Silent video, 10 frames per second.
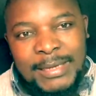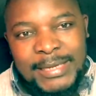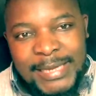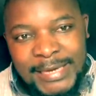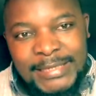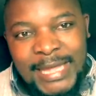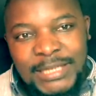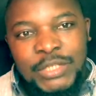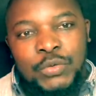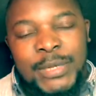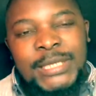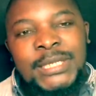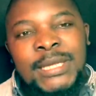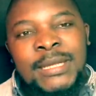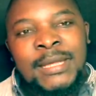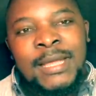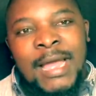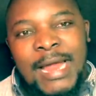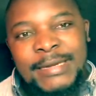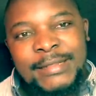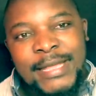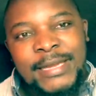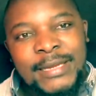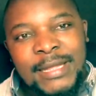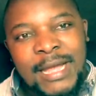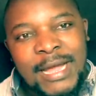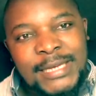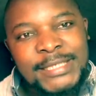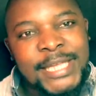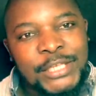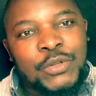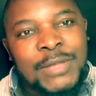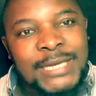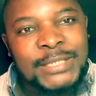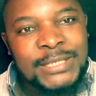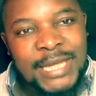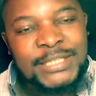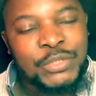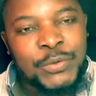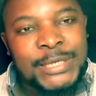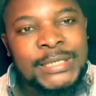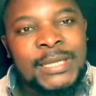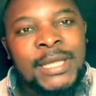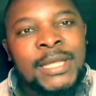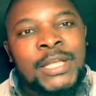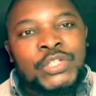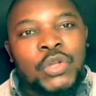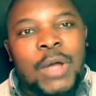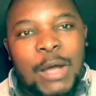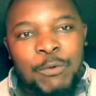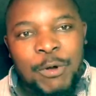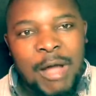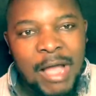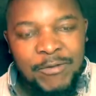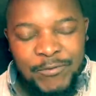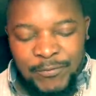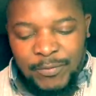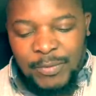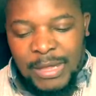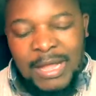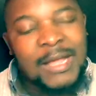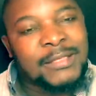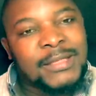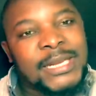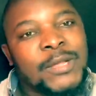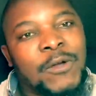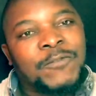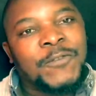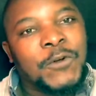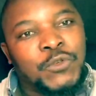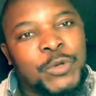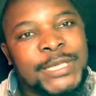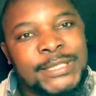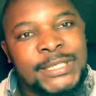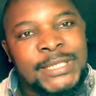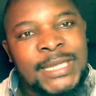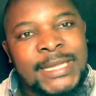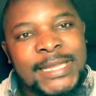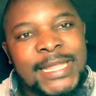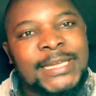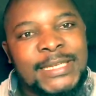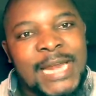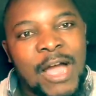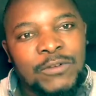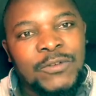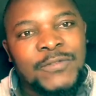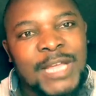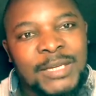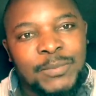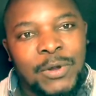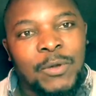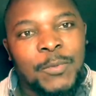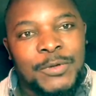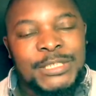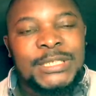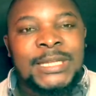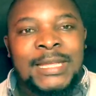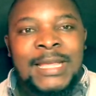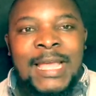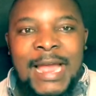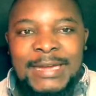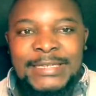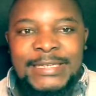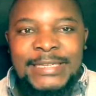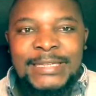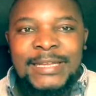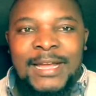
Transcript: create that tweet, and then schedule that tweet. So I will have 3 or 4 tweets created out of that blog post and